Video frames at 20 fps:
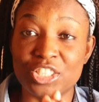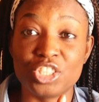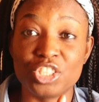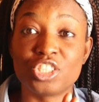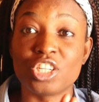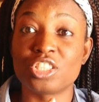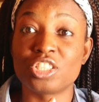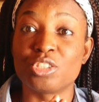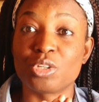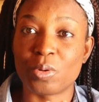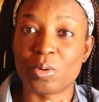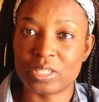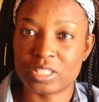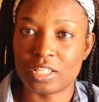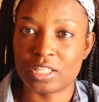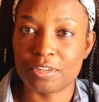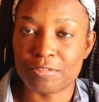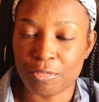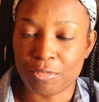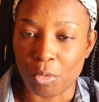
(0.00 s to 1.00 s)
just
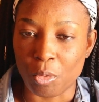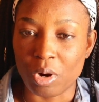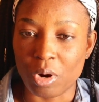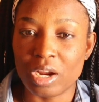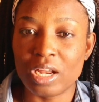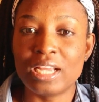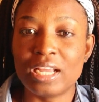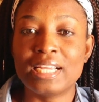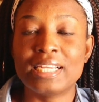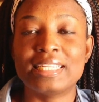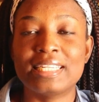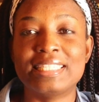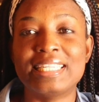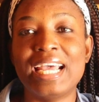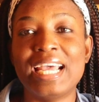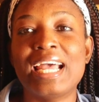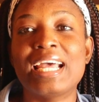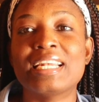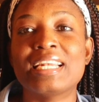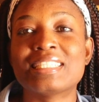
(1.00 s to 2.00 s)
requested for.
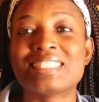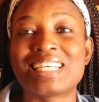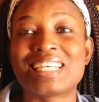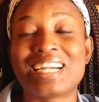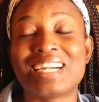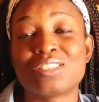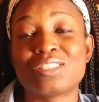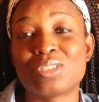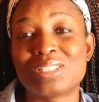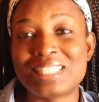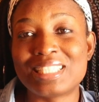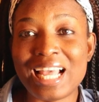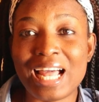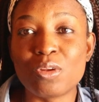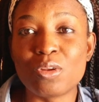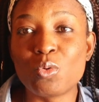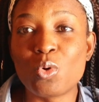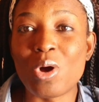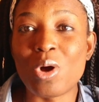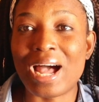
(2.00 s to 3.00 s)
Then Segura
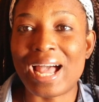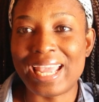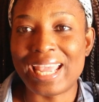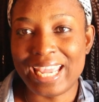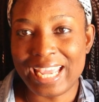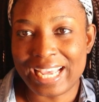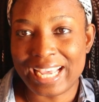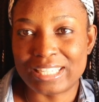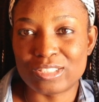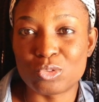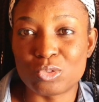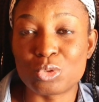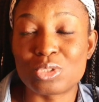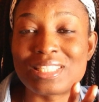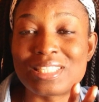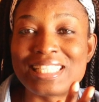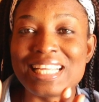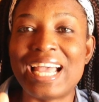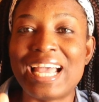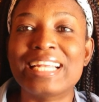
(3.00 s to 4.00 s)
Social will go ahead to
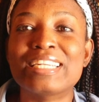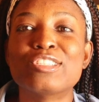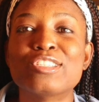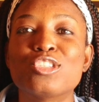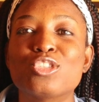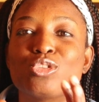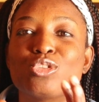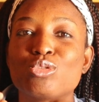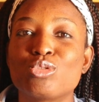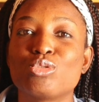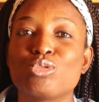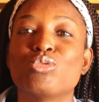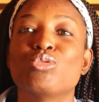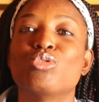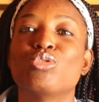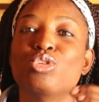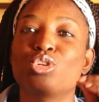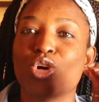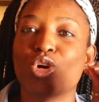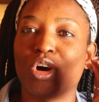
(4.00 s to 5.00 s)
send
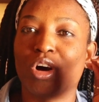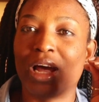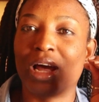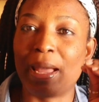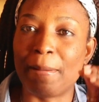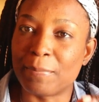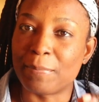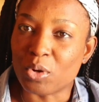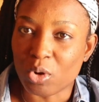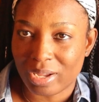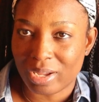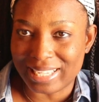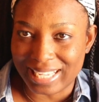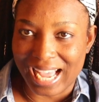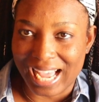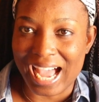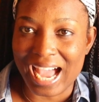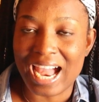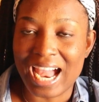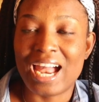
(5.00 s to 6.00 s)
to your
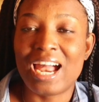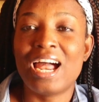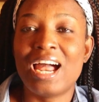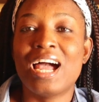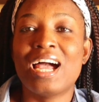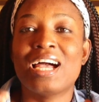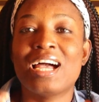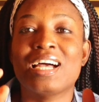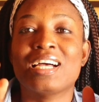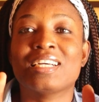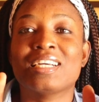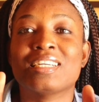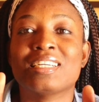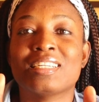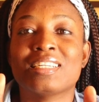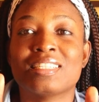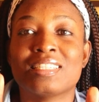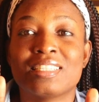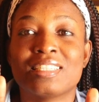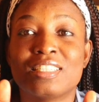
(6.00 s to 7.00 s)
employer
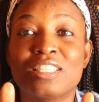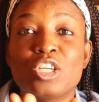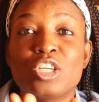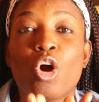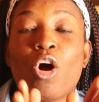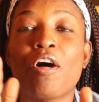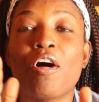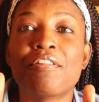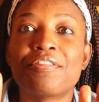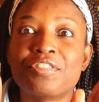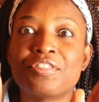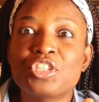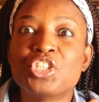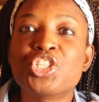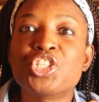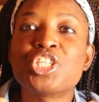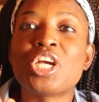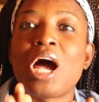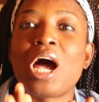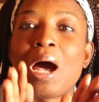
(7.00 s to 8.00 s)
the
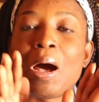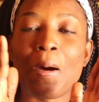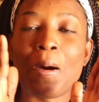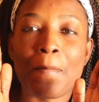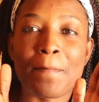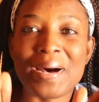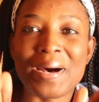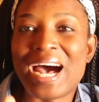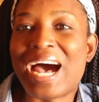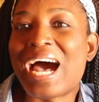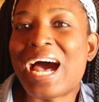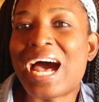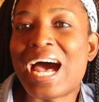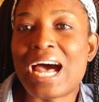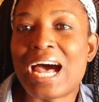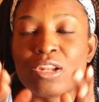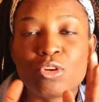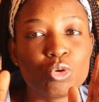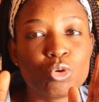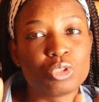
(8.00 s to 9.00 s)
official
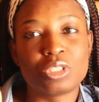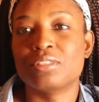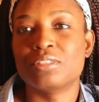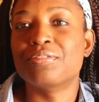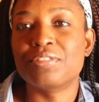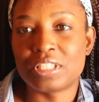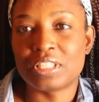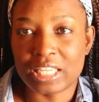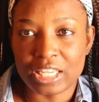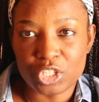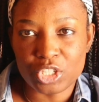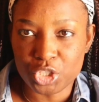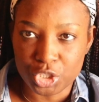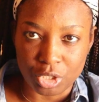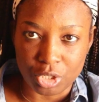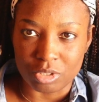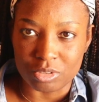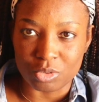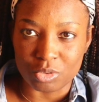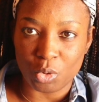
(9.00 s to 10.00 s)
baha
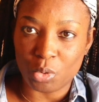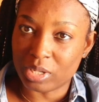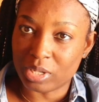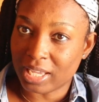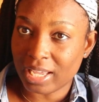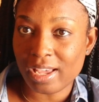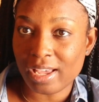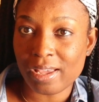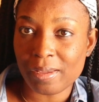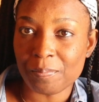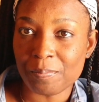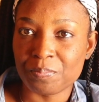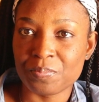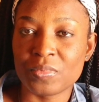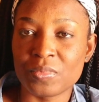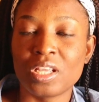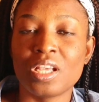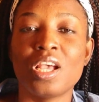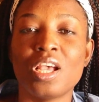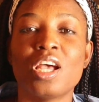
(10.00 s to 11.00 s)
notification. Okay,
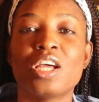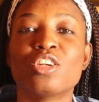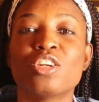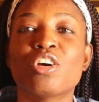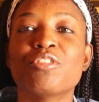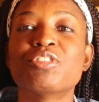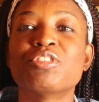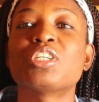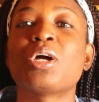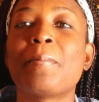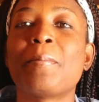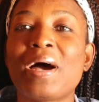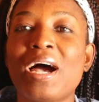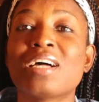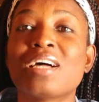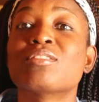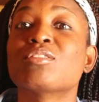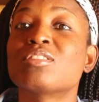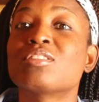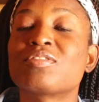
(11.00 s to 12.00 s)
the official
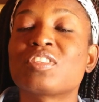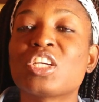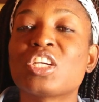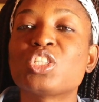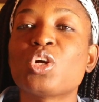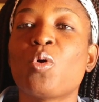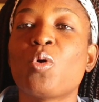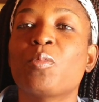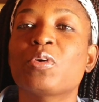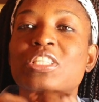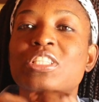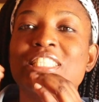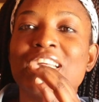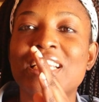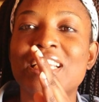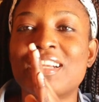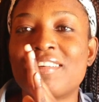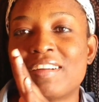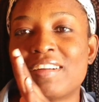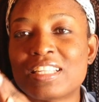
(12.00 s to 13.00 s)
baha notification will be
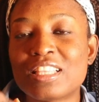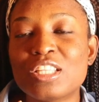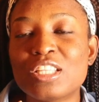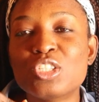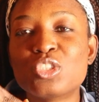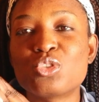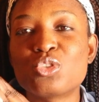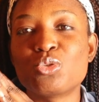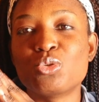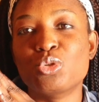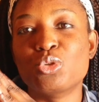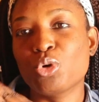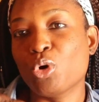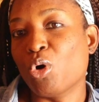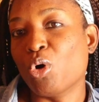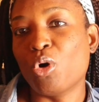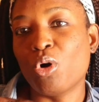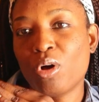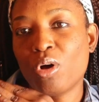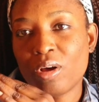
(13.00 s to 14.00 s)
sent directly to
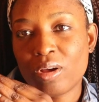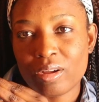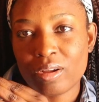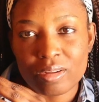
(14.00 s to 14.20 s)
your